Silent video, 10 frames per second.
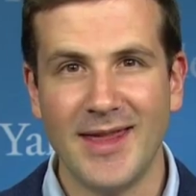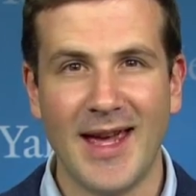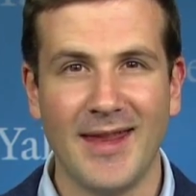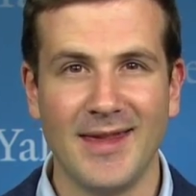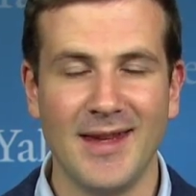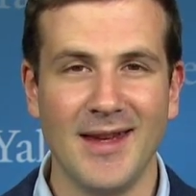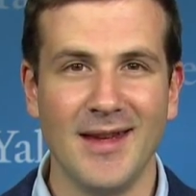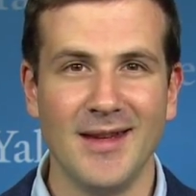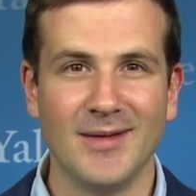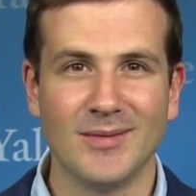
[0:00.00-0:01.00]
that
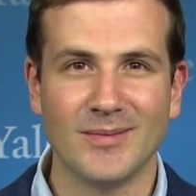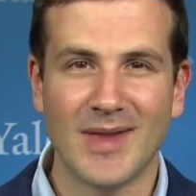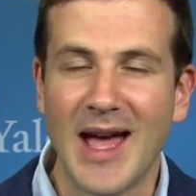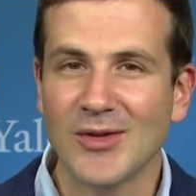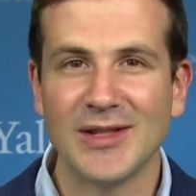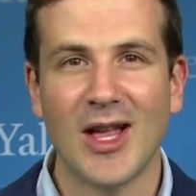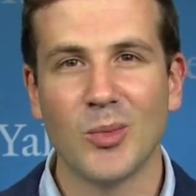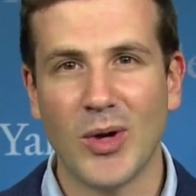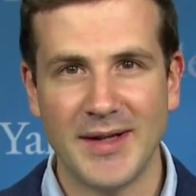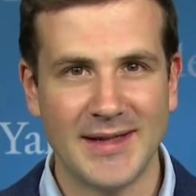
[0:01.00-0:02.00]
the $1,000
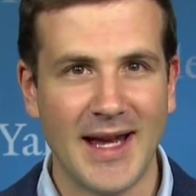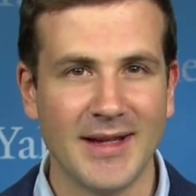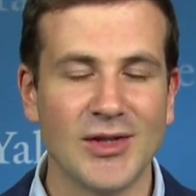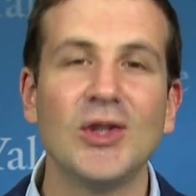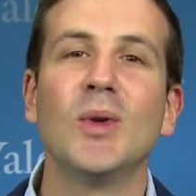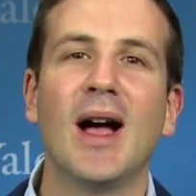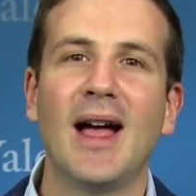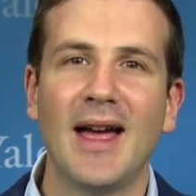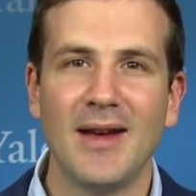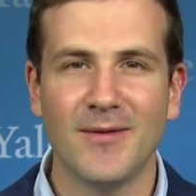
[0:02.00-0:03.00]
price tag is too
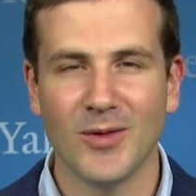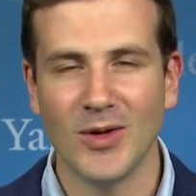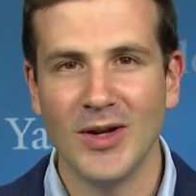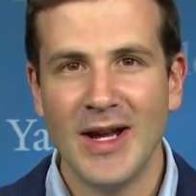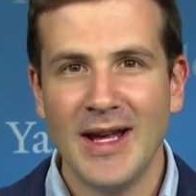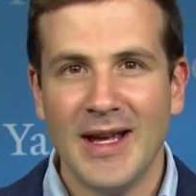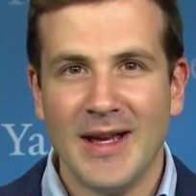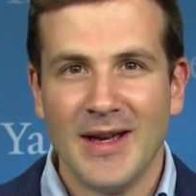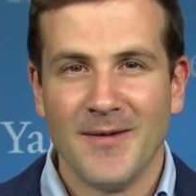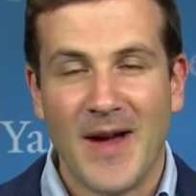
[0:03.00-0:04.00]
high for
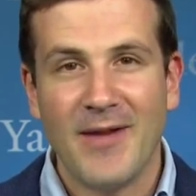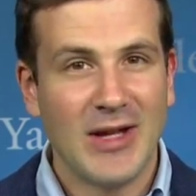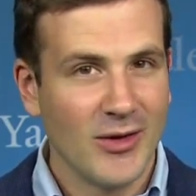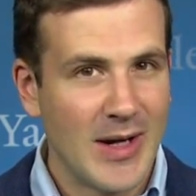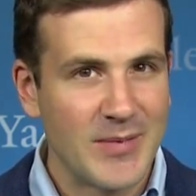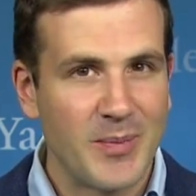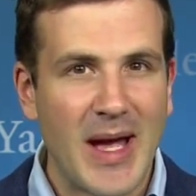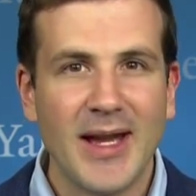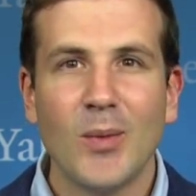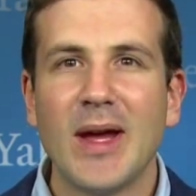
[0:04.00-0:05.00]
5 kilograms of
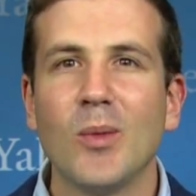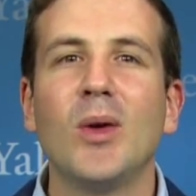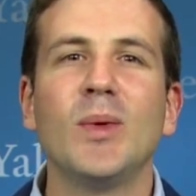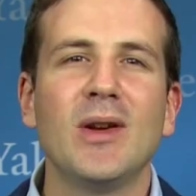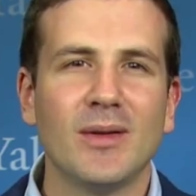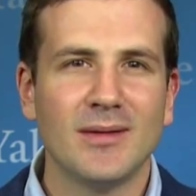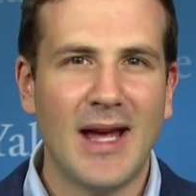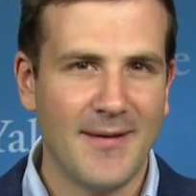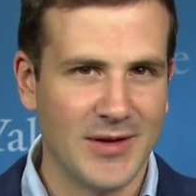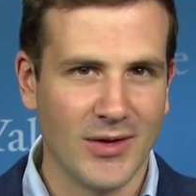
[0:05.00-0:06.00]
body weight, well, we don't
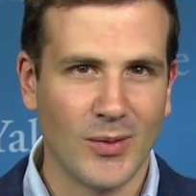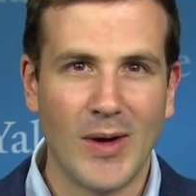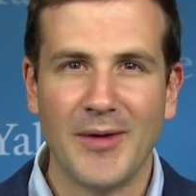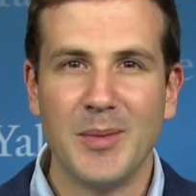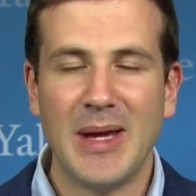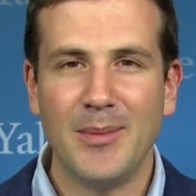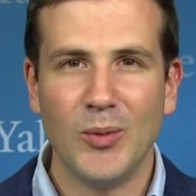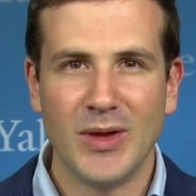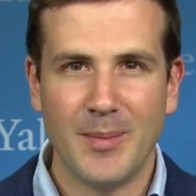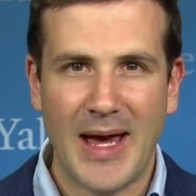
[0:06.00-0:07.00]
have to throw out the baby
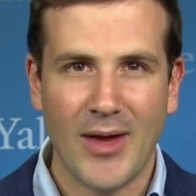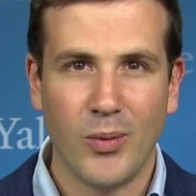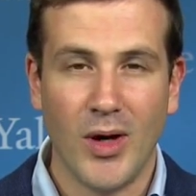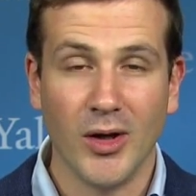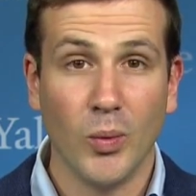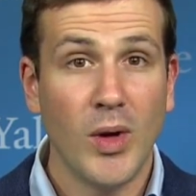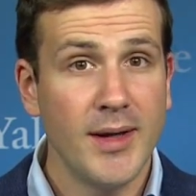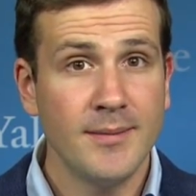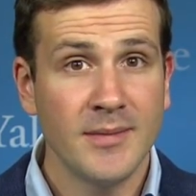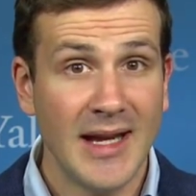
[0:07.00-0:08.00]
with the bathwater.
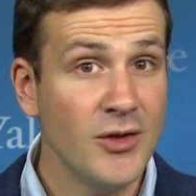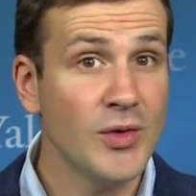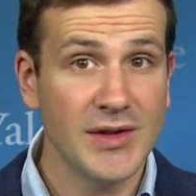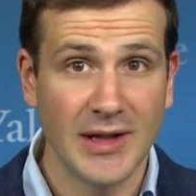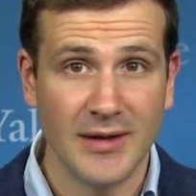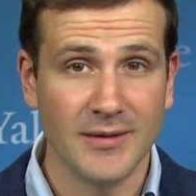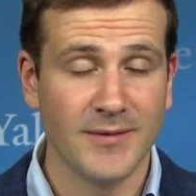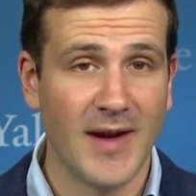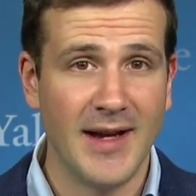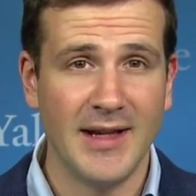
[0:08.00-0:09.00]
One interesting
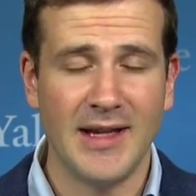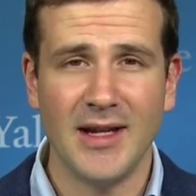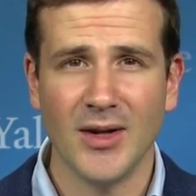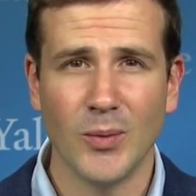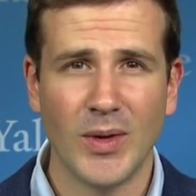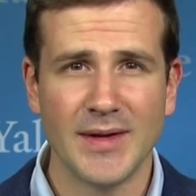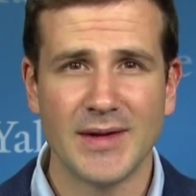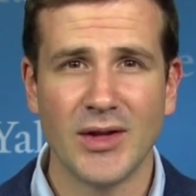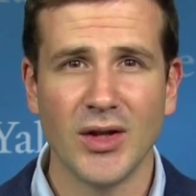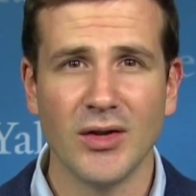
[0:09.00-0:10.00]
finding here was
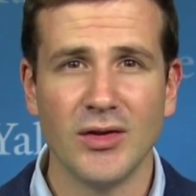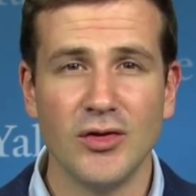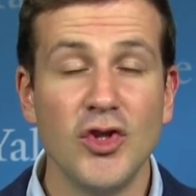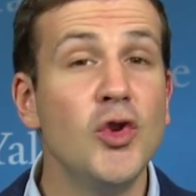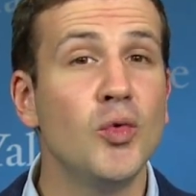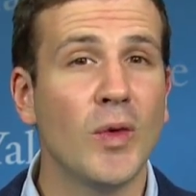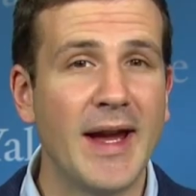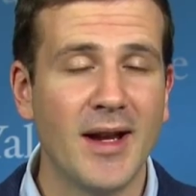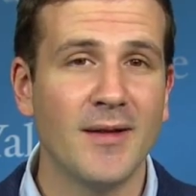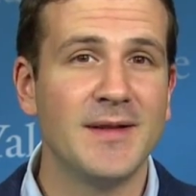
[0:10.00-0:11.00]
the new
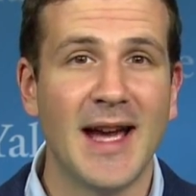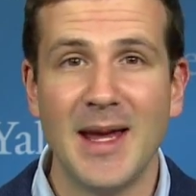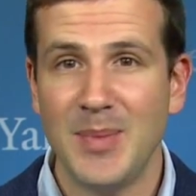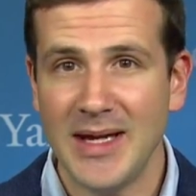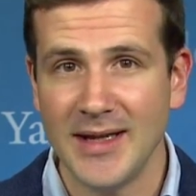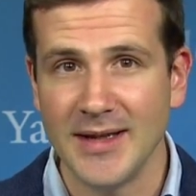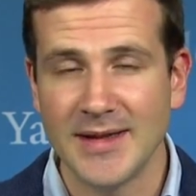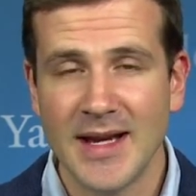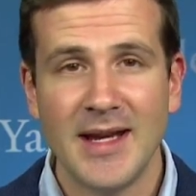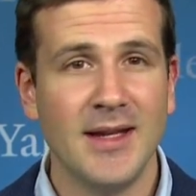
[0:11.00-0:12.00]
rate of
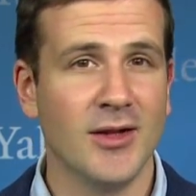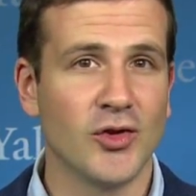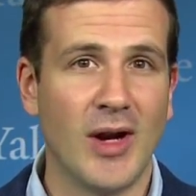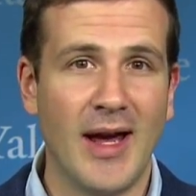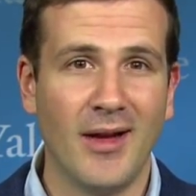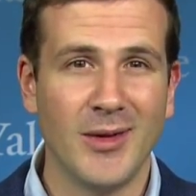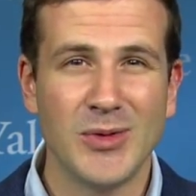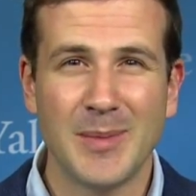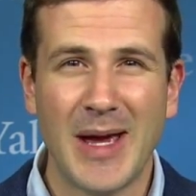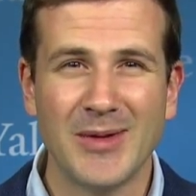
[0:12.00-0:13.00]
diabetes in the trial. It
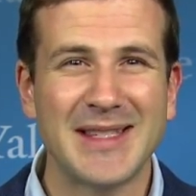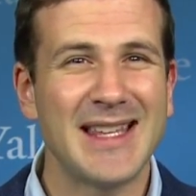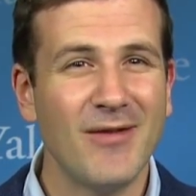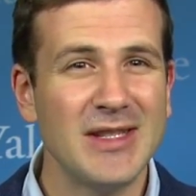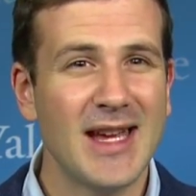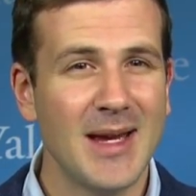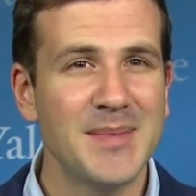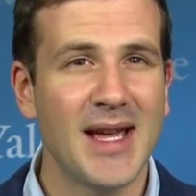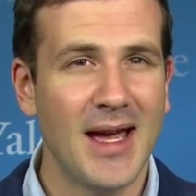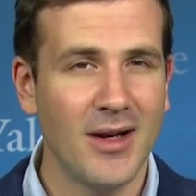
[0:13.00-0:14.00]
was about 7 times
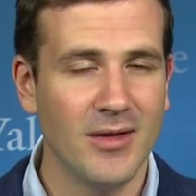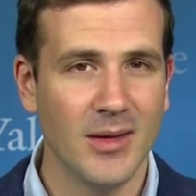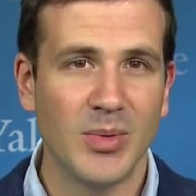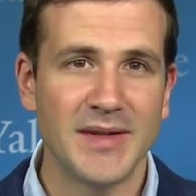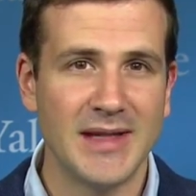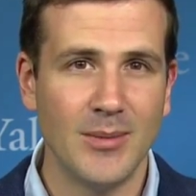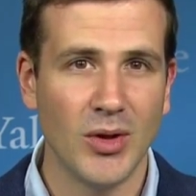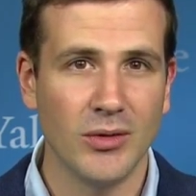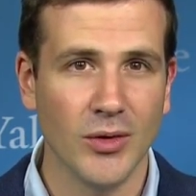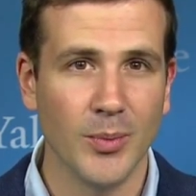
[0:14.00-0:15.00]
higher in the
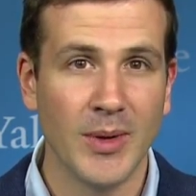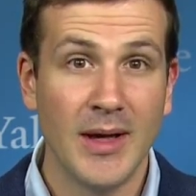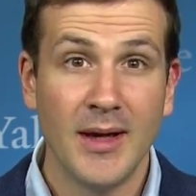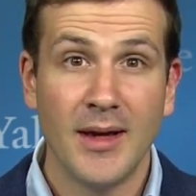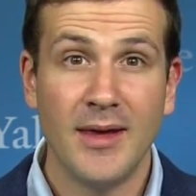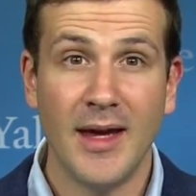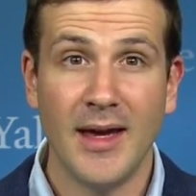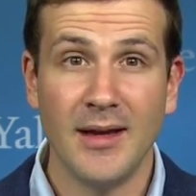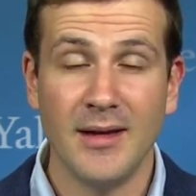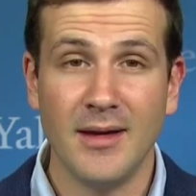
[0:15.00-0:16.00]
placebo group
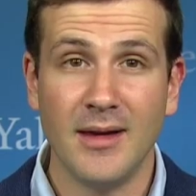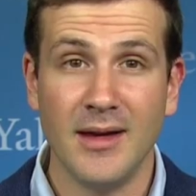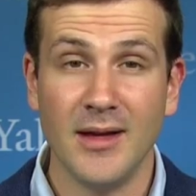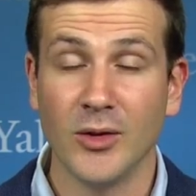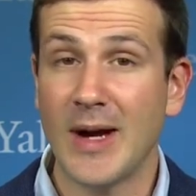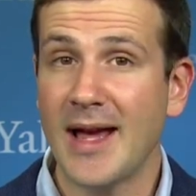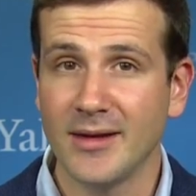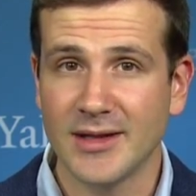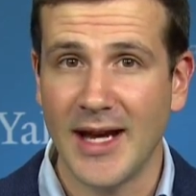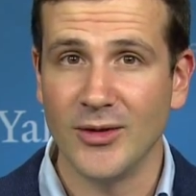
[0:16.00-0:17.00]
than the
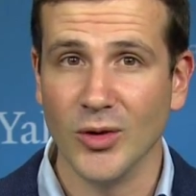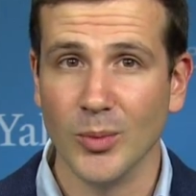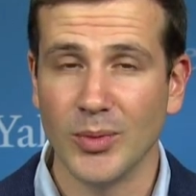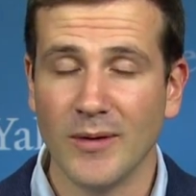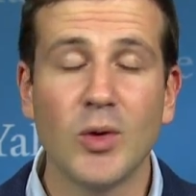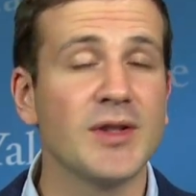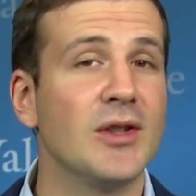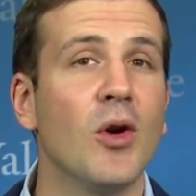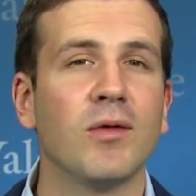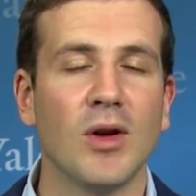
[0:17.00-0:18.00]
liraglutide group. Of course,
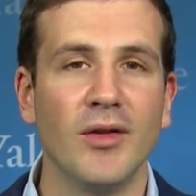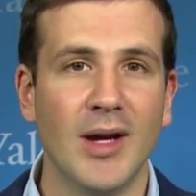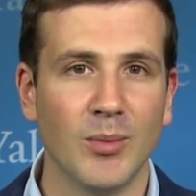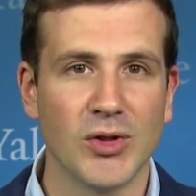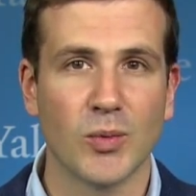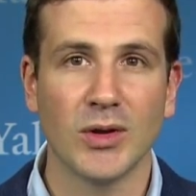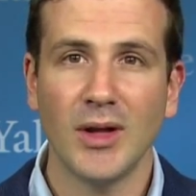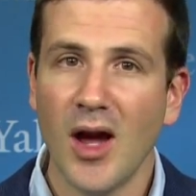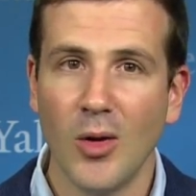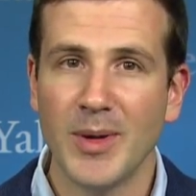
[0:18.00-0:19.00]
the overall numbers were
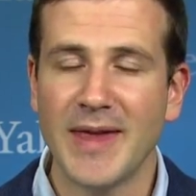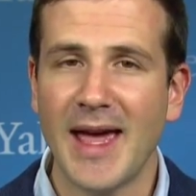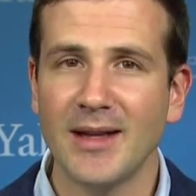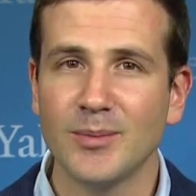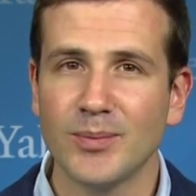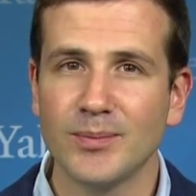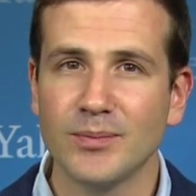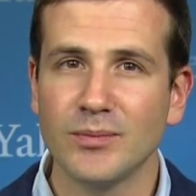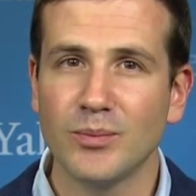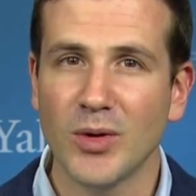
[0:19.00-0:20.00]
low, but that
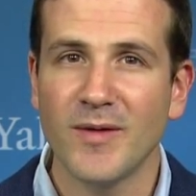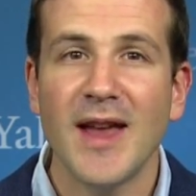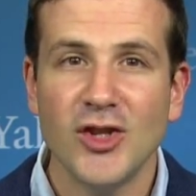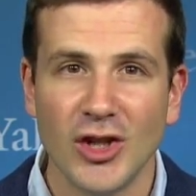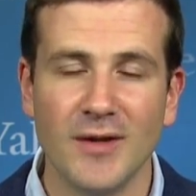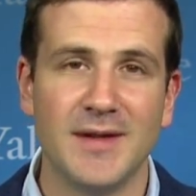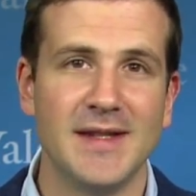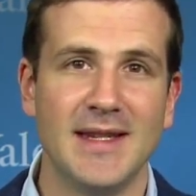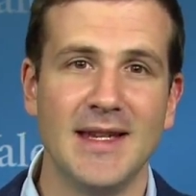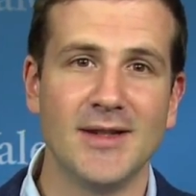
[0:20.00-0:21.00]
prevention of
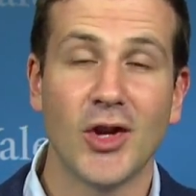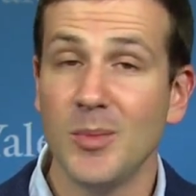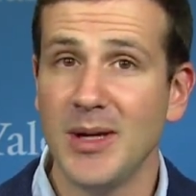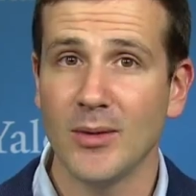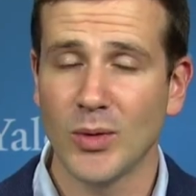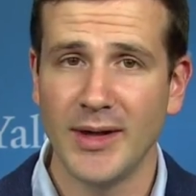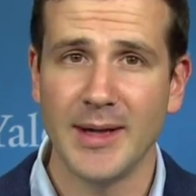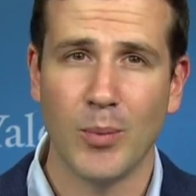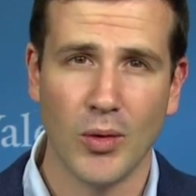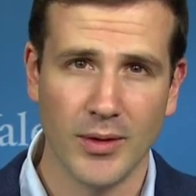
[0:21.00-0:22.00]
disease could be a really
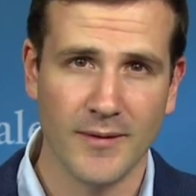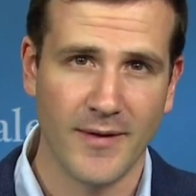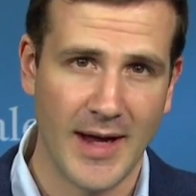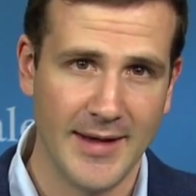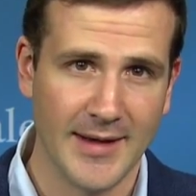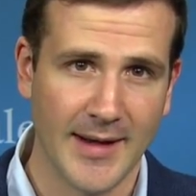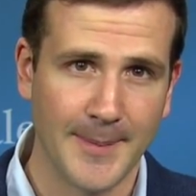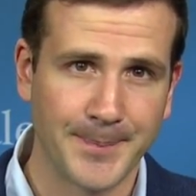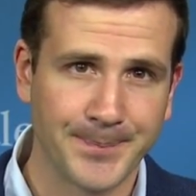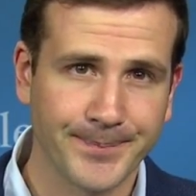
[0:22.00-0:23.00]
important finding.